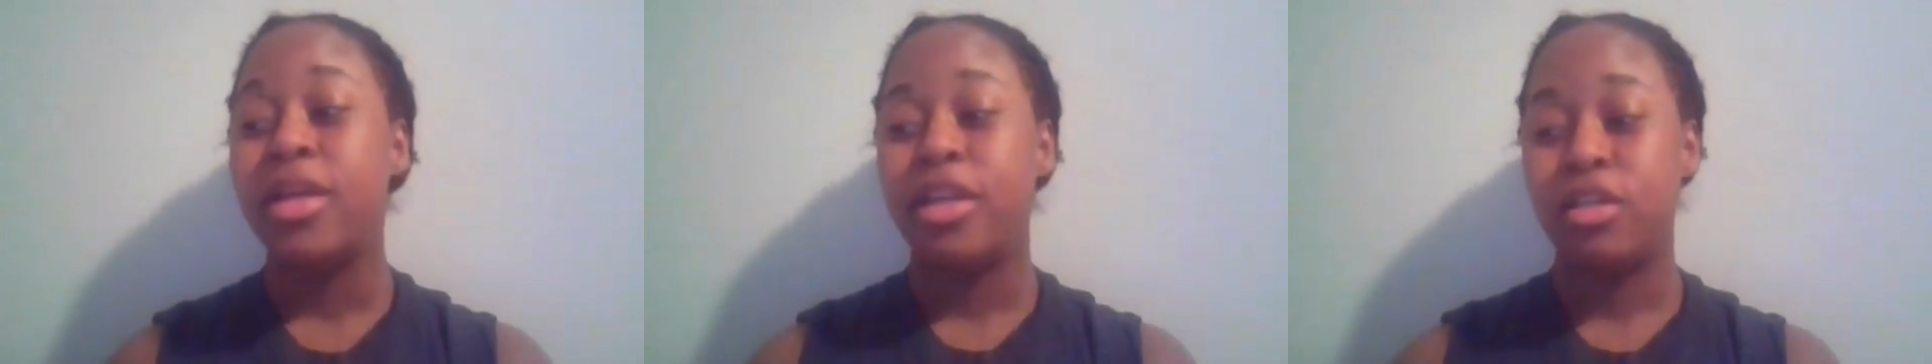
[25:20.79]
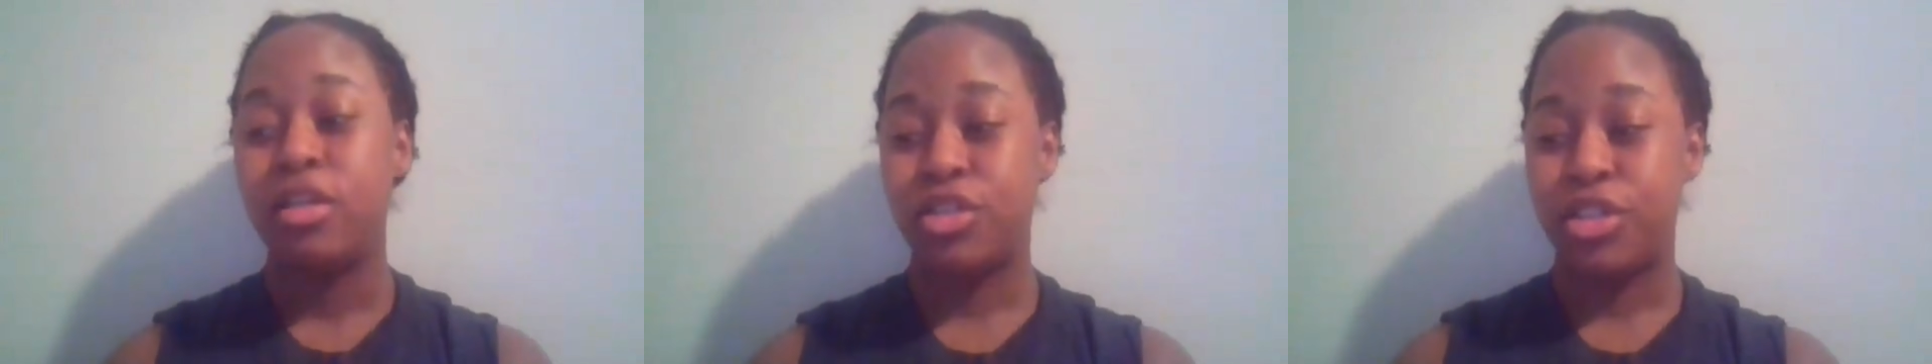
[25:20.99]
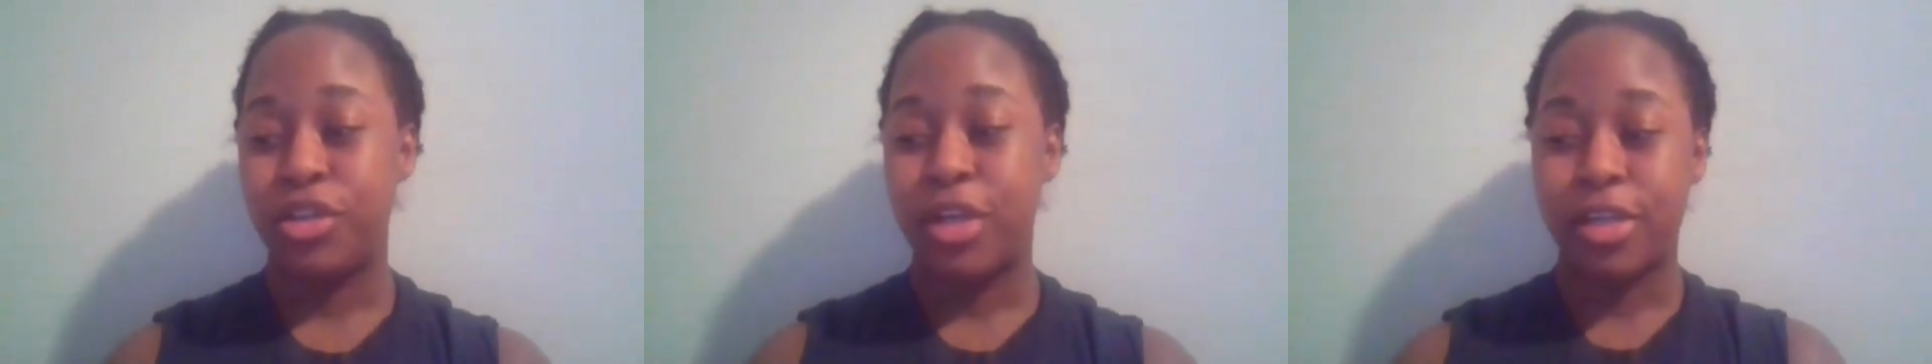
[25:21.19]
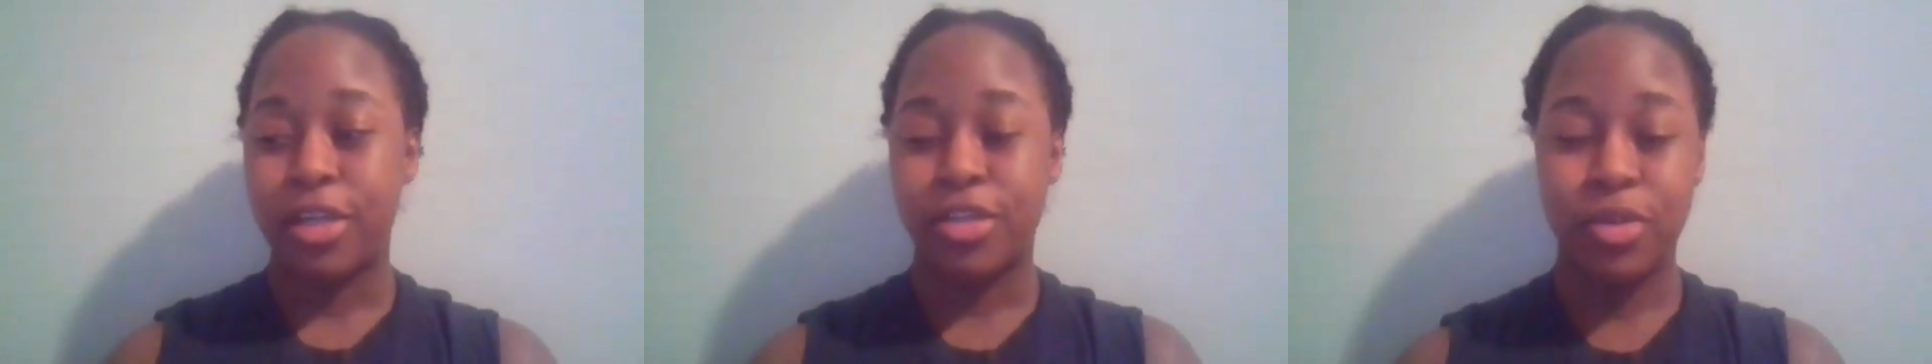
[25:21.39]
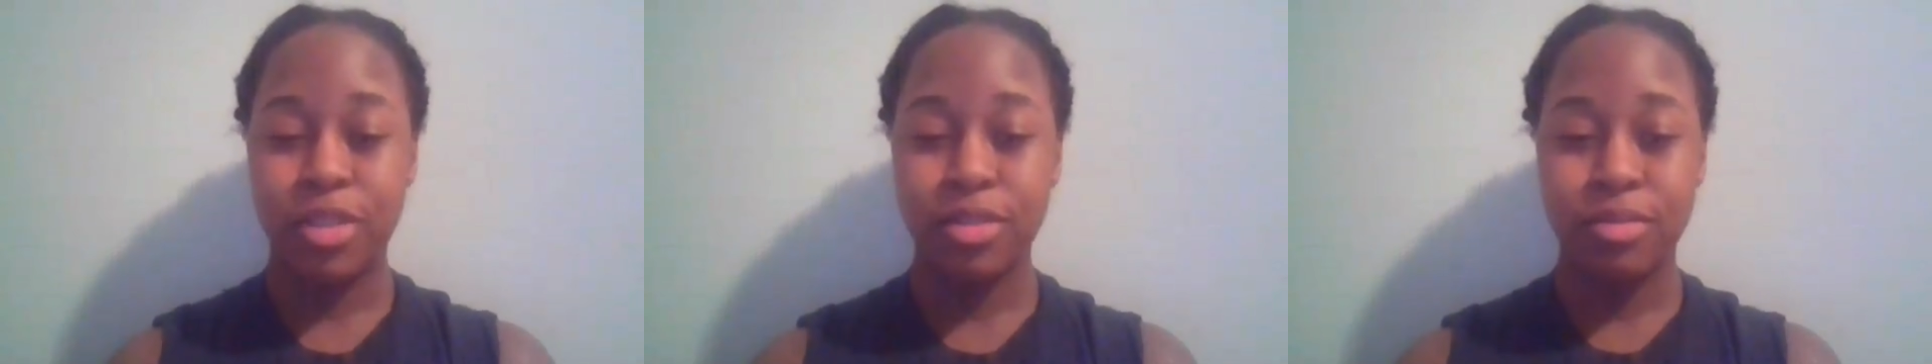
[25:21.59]
Here's your next
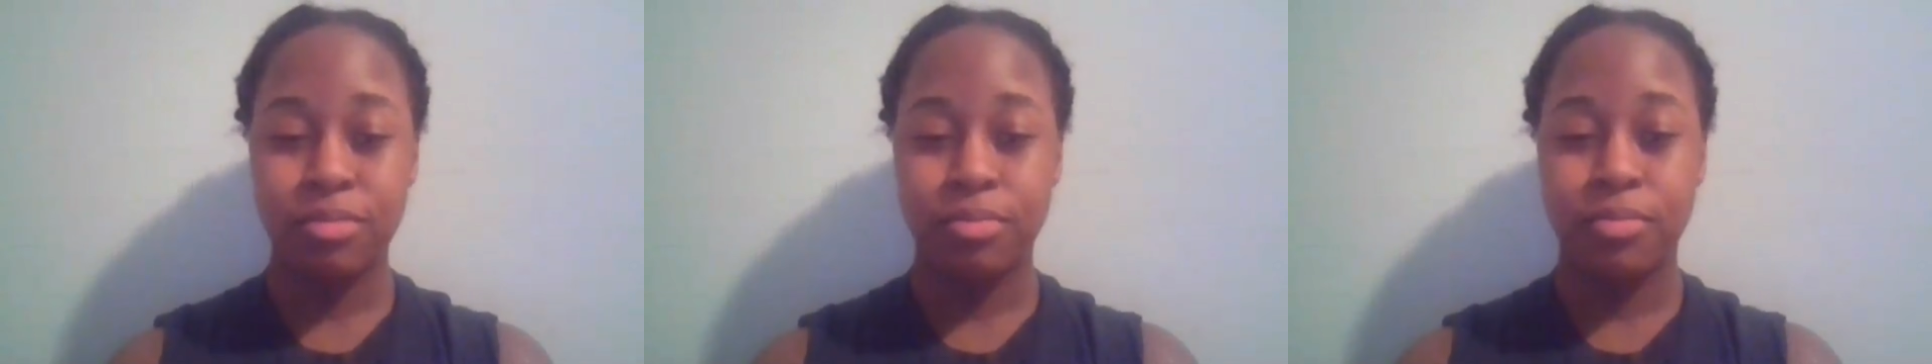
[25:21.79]
one.